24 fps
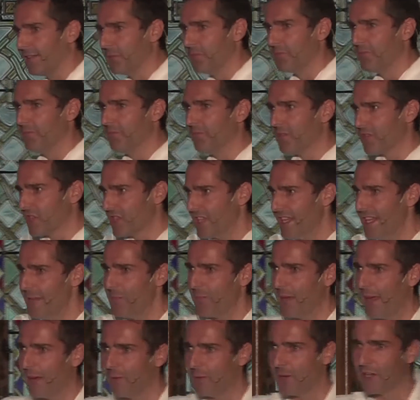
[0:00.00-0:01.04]
them
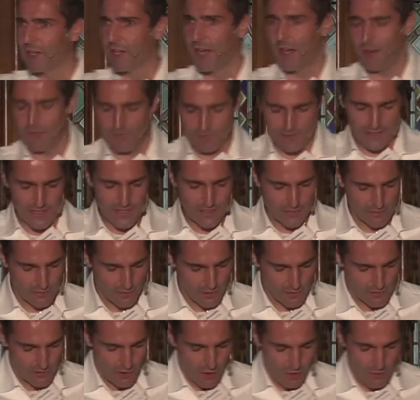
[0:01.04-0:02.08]
sleep and recover in your
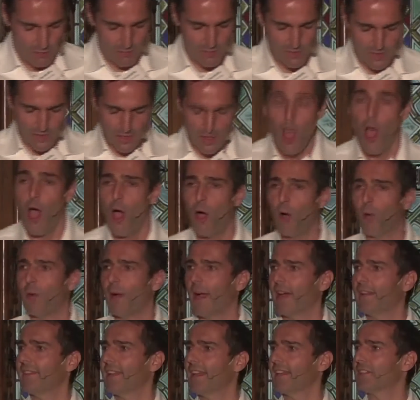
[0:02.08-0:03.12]
own home. Oh,
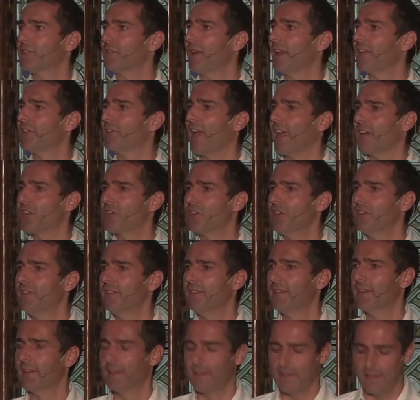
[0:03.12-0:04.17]
and that transaction
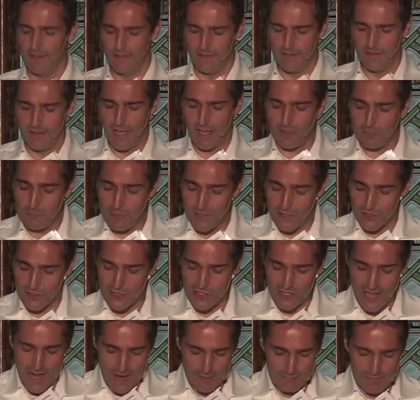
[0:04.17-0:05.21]
has been
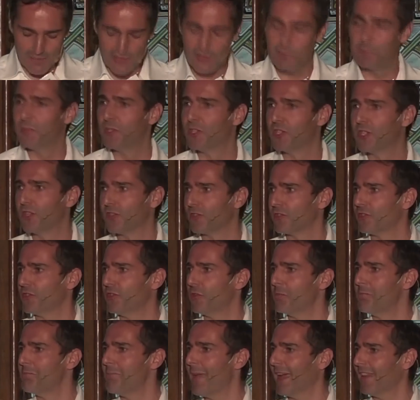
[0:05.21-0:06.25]
established because
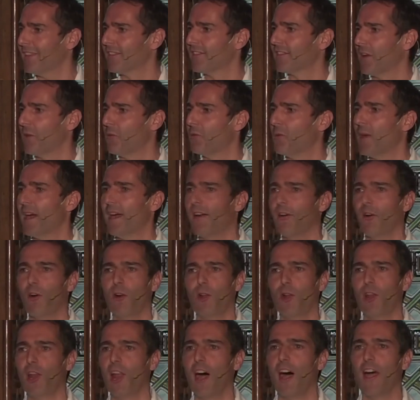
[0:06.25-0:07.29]
you met somewhere
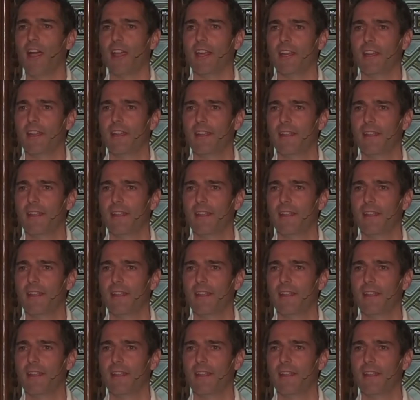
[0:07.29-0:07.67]
online.